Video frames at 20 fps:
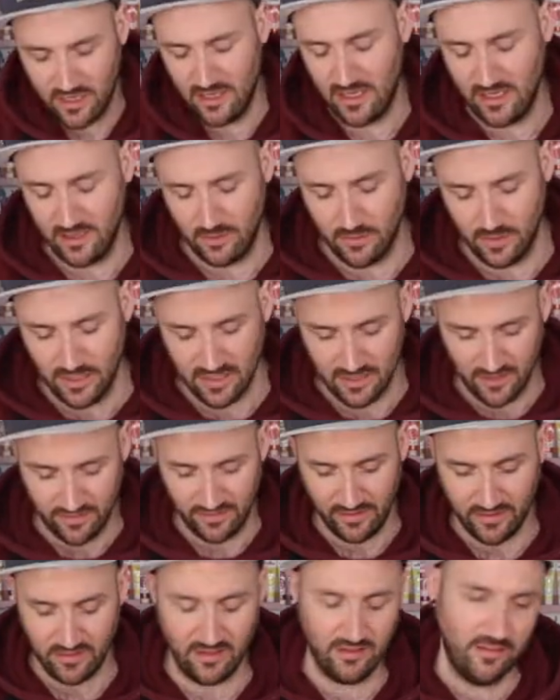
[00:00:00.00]
it out, it
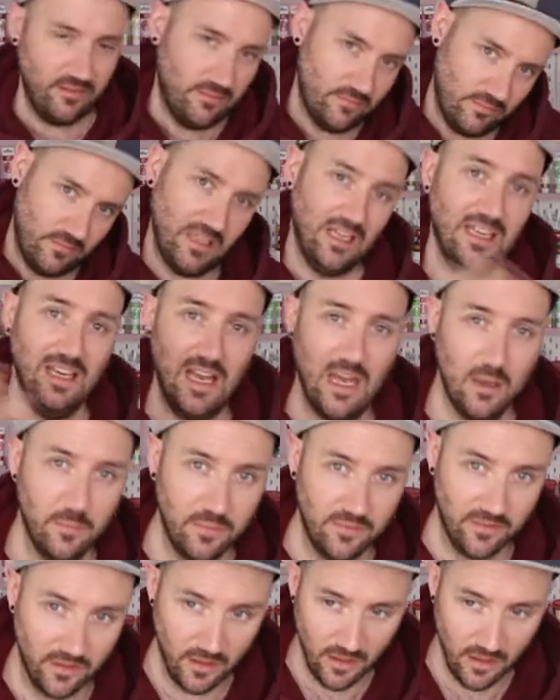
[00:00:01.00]
doesn't just collapse.